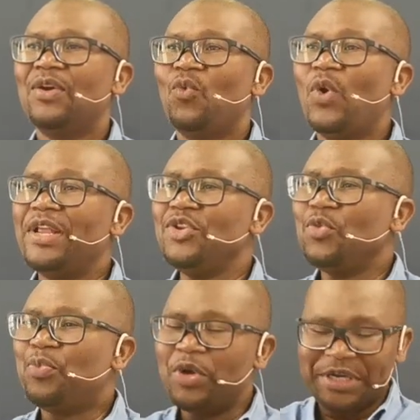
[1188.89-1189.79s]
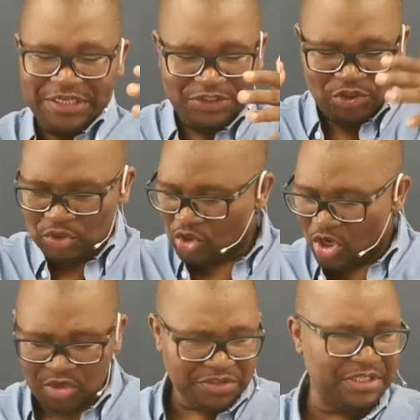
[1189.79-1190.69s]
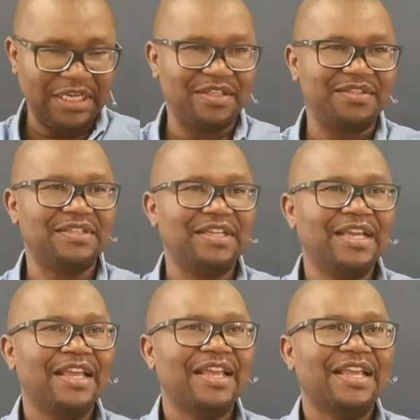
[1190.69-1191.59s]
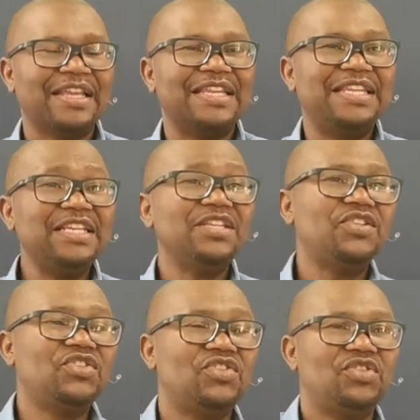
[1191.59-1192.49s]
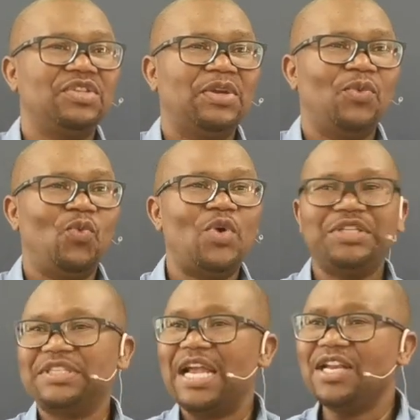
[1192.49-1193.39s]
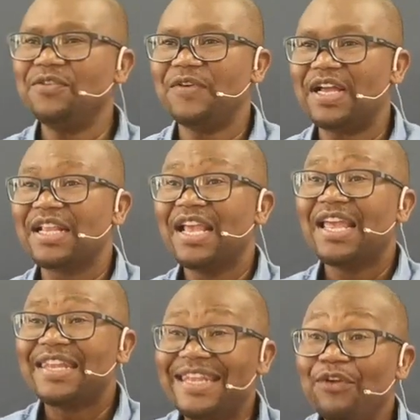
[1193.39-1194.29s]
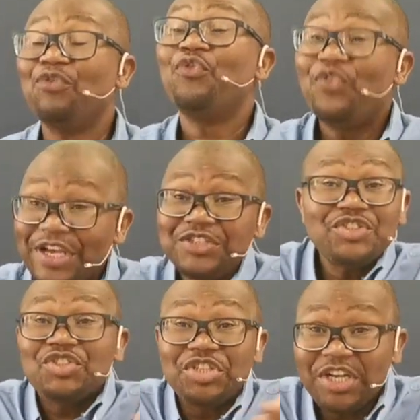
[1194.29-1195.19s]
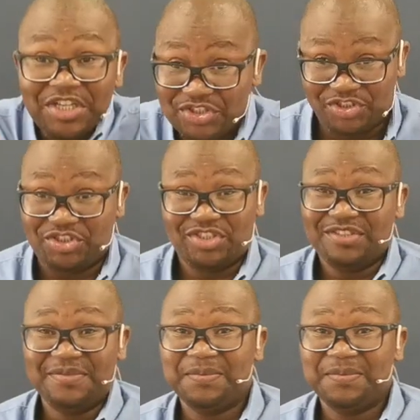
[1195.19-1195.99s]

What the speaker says: When you put it into context, this was kind of like the first church.